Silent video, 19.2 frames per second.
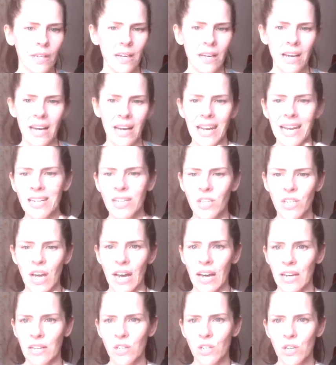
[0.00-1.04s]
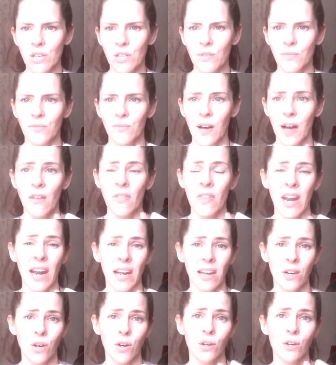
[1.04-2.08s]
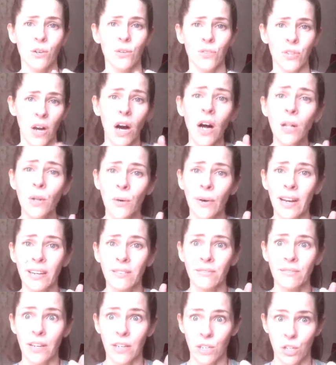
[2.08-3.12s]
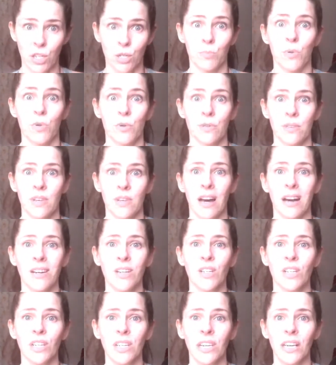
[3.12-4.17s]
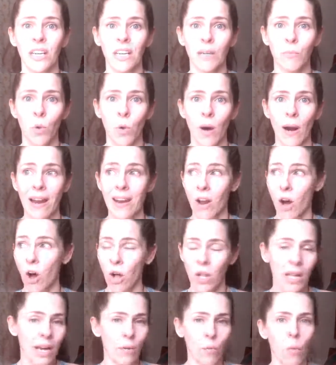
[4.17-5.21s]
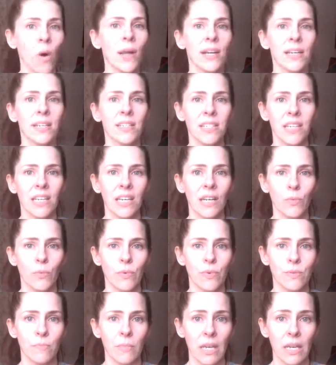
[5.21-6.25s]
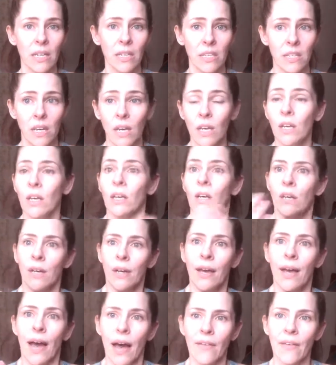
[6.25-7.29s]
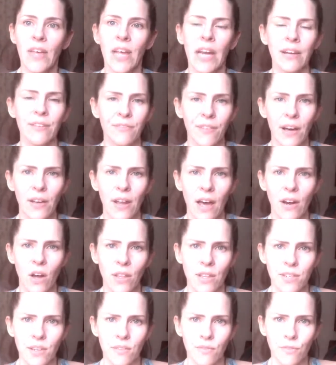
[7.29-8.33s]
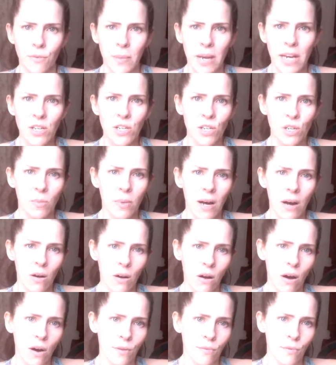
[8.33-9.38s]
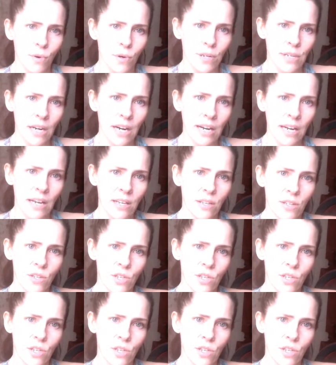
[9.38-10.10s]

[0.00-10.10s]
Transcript: And I just found that I couldn't tolerate vegetables actually anymore. And all I wanted to eat was meat. And then I found out all this information about carnivore diet.